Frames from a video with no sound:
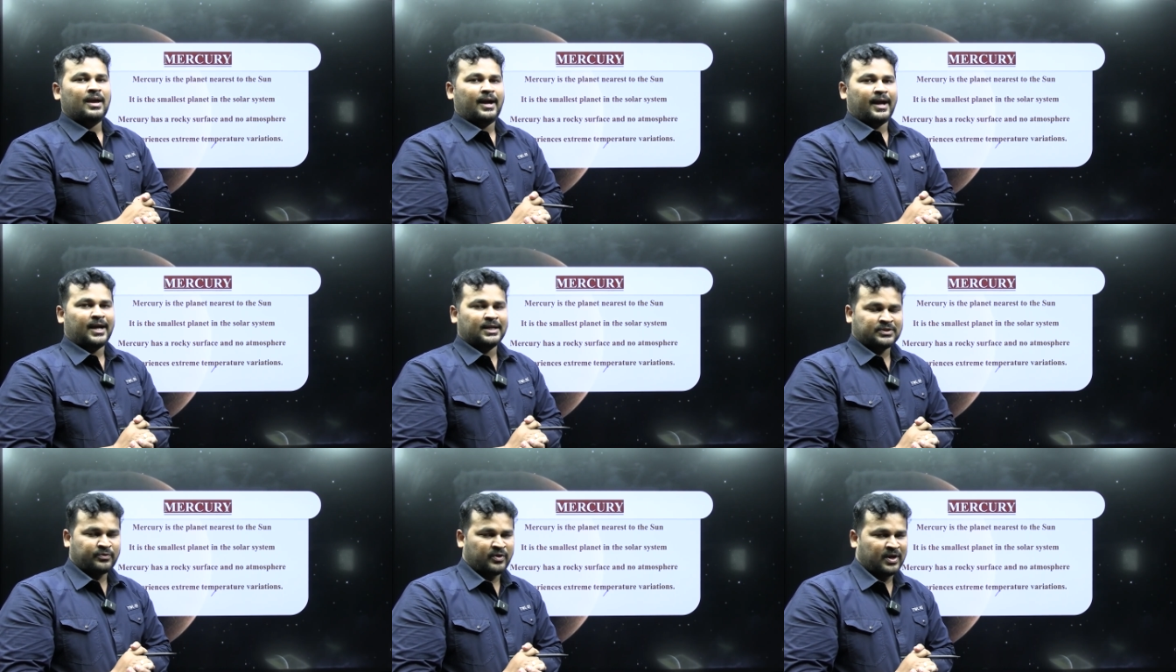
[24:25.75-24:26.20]

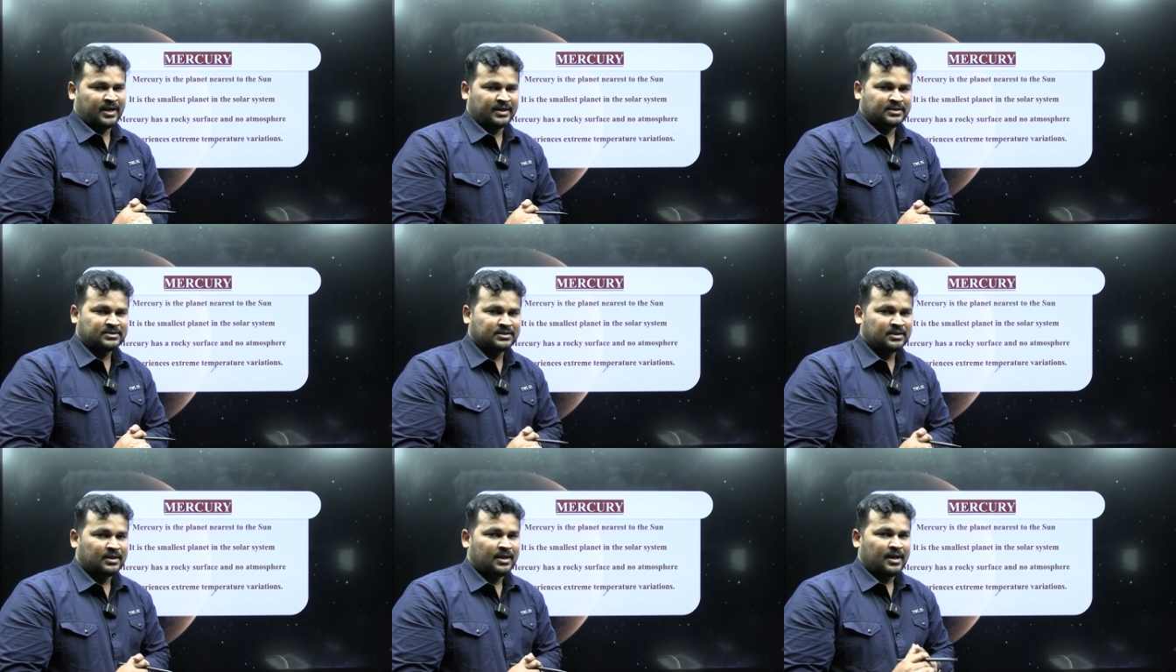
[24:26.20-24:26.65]
as well
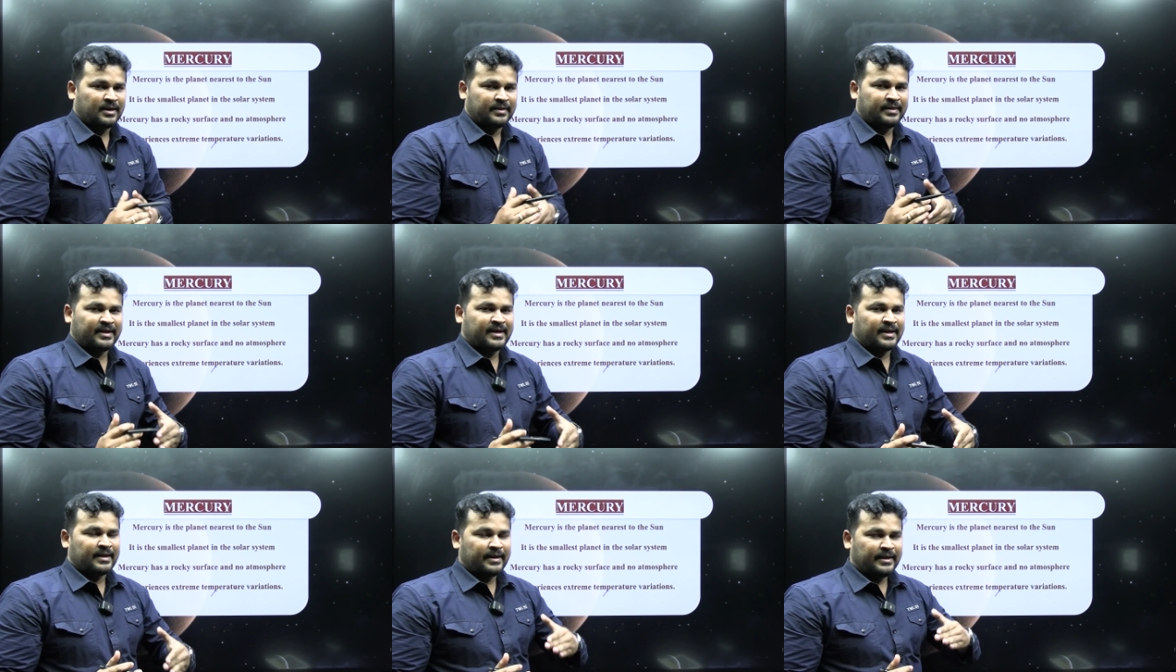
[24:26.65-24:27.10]
as
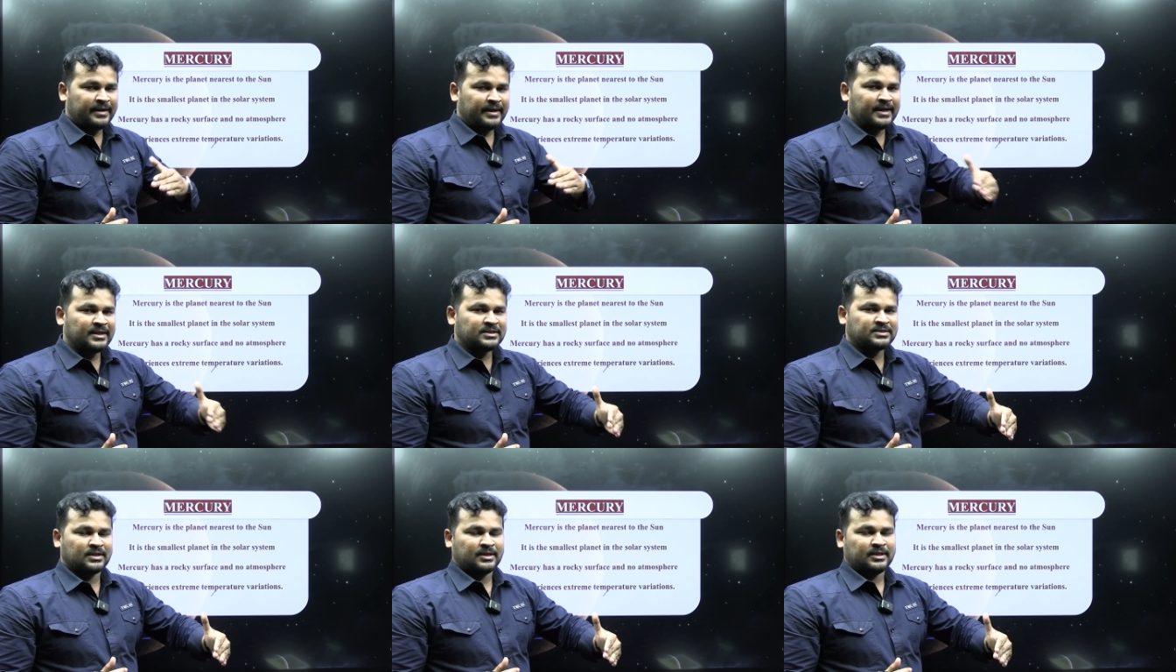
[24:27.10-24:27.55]
they can
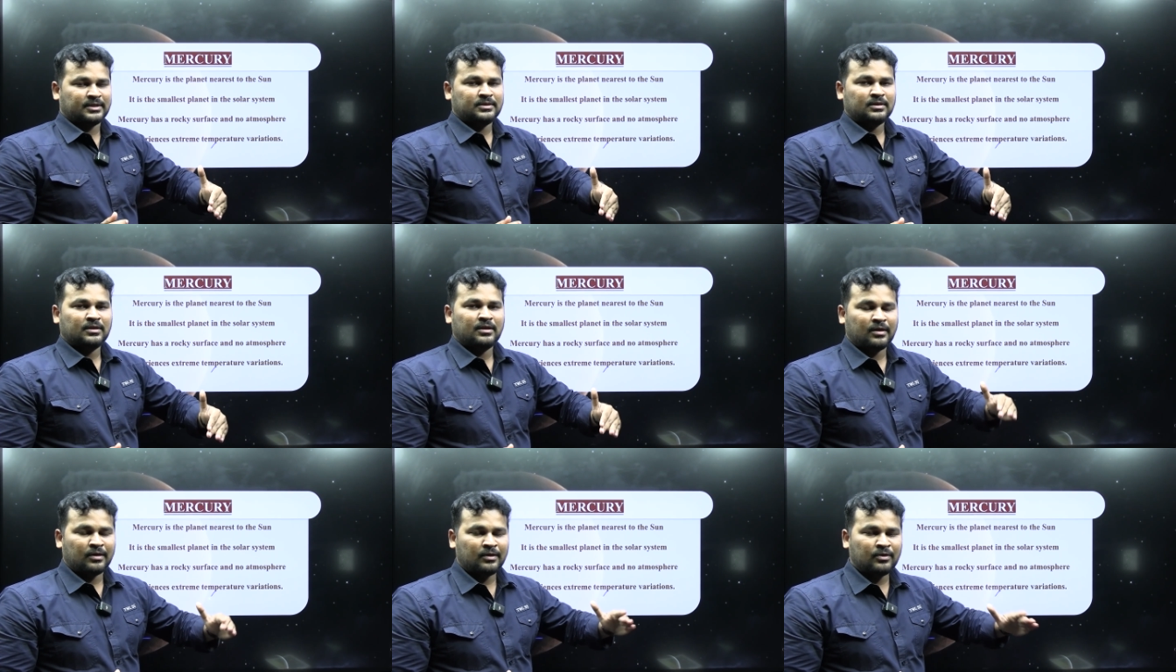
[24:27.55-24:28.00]
easily
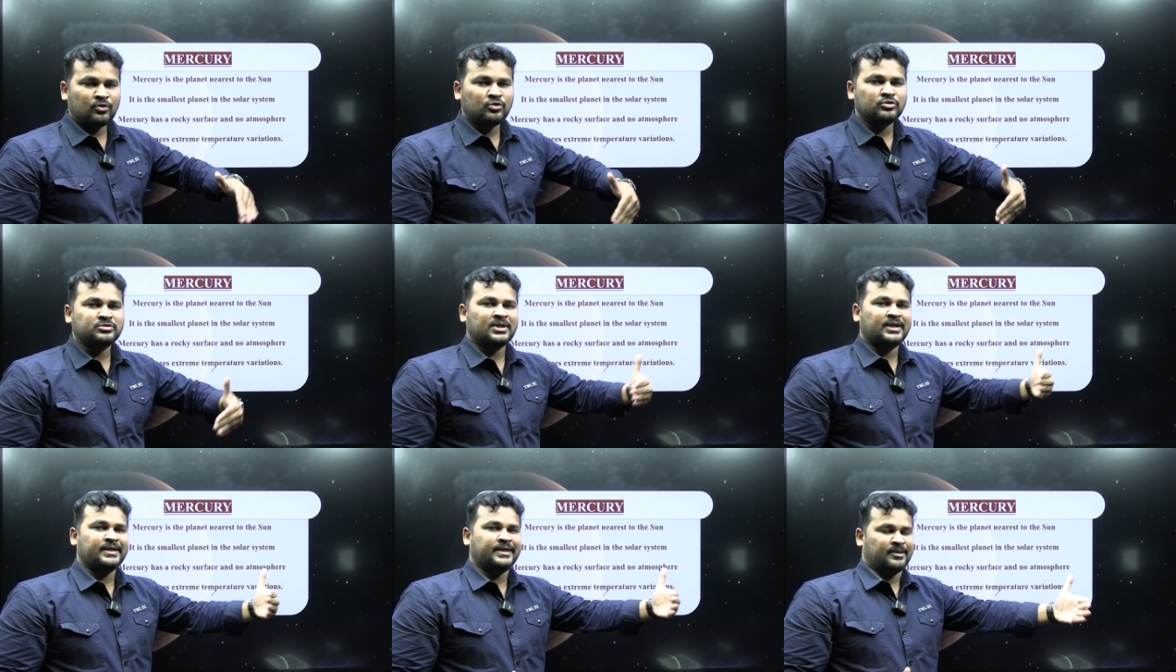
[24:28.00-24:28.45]

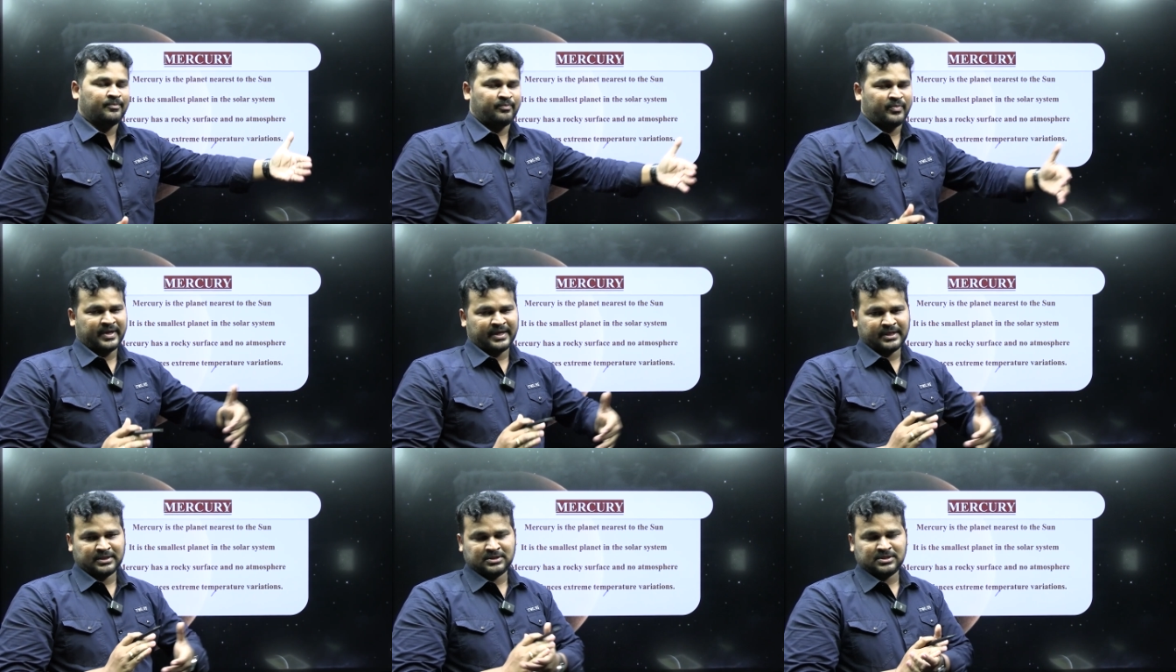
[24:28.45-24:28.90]
lose the
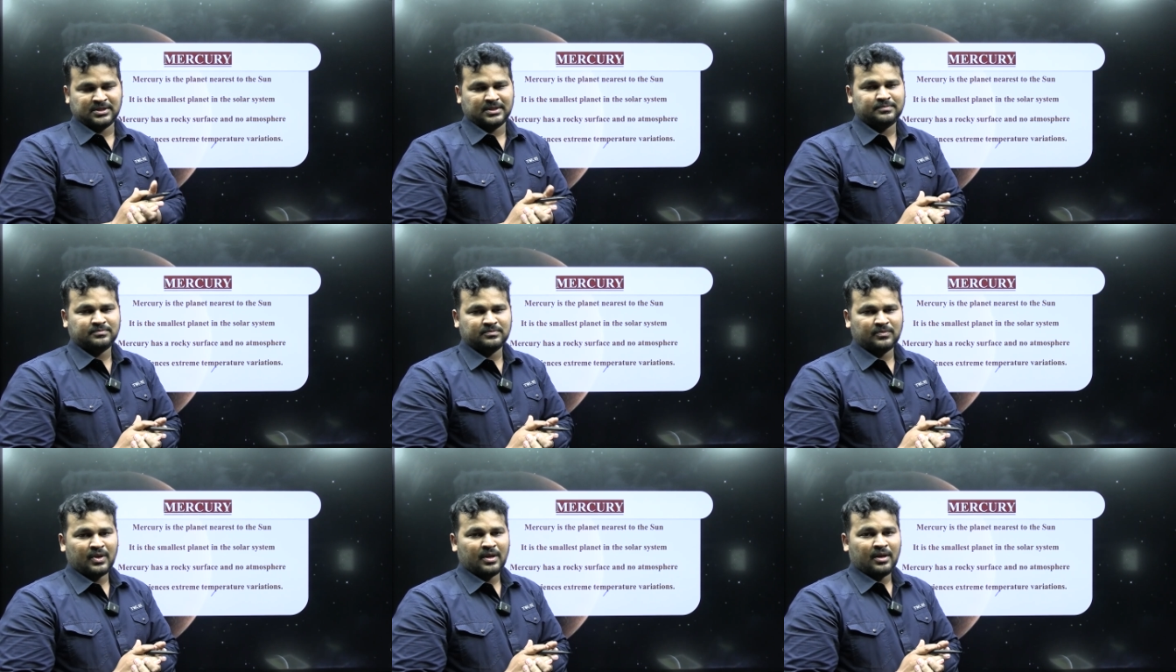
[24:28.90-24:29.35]
temperature.